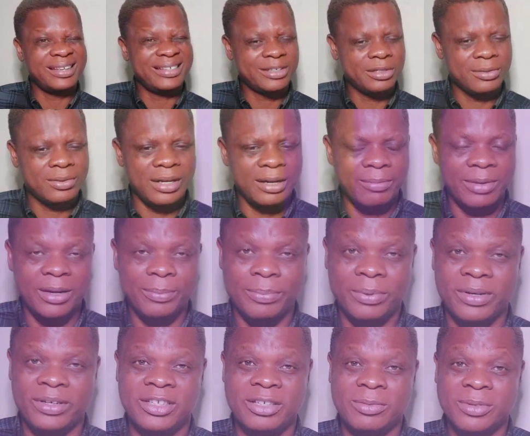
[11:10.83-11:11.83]
a little
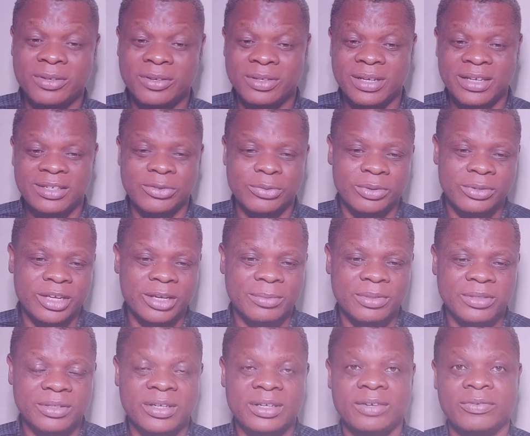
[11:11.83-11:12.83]
about politics because that's what
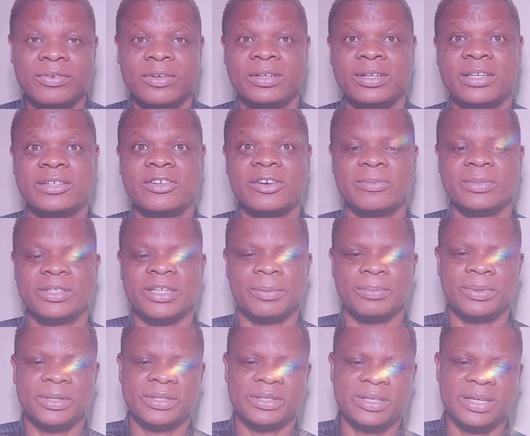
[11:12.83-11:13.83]
I've been trending for. Just called
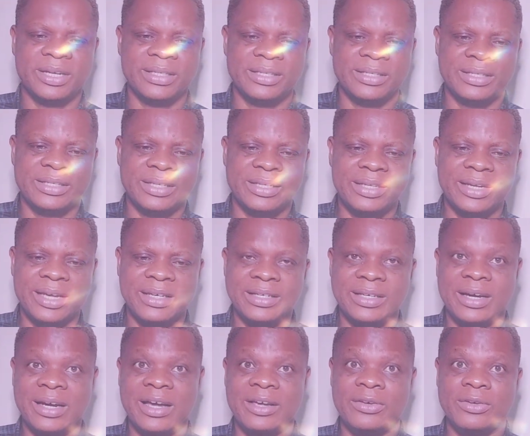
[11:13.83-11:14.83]
Mr. President. He says,
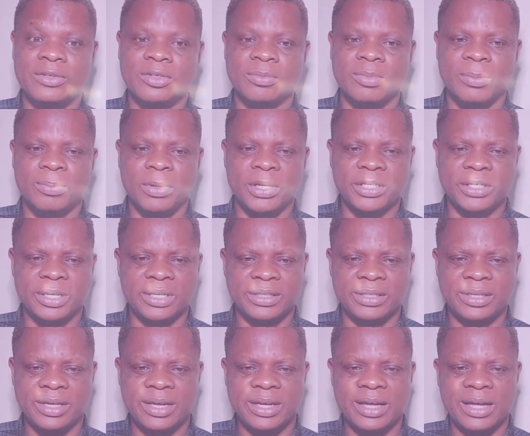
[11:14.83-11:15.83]
Nigeria, you be
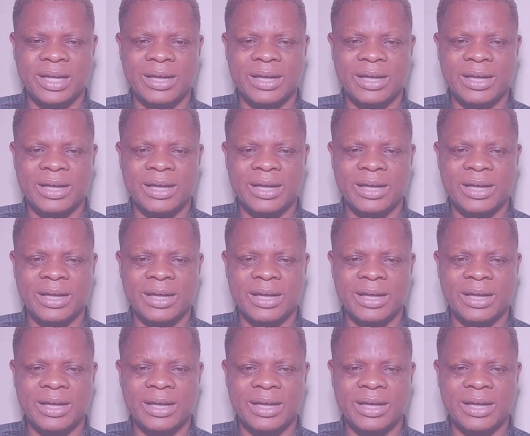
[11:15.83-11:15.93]
patient.